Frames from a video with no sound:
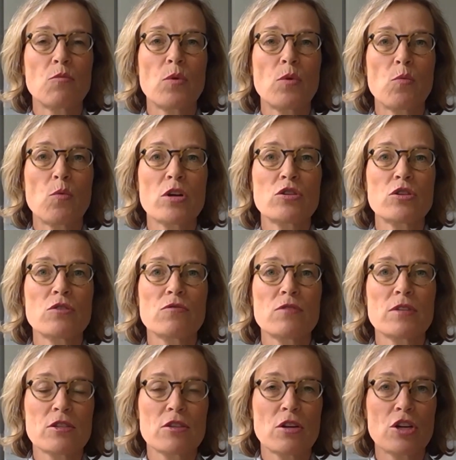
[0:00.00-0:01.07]
we want to
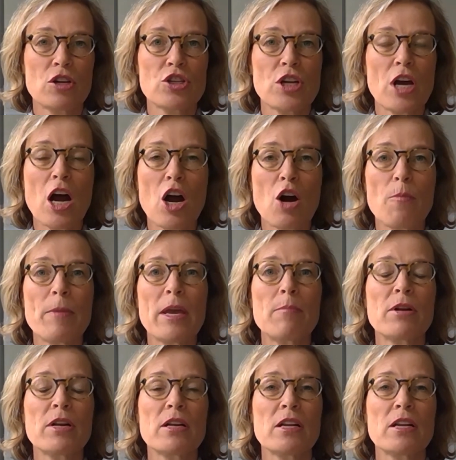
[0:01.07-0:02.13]
research how
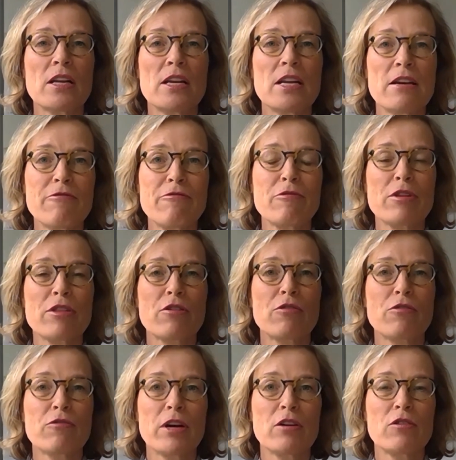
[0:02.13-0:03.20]
people live with
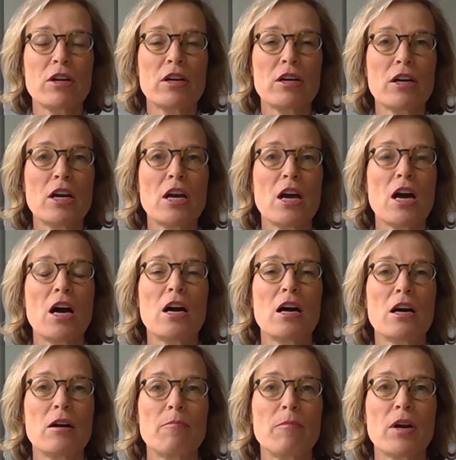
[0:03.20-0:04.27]
Corona
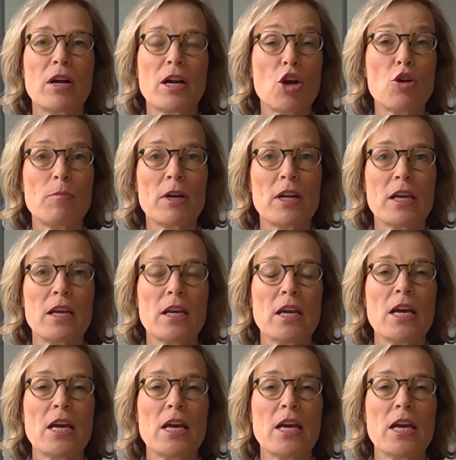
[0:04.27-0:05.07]
globally.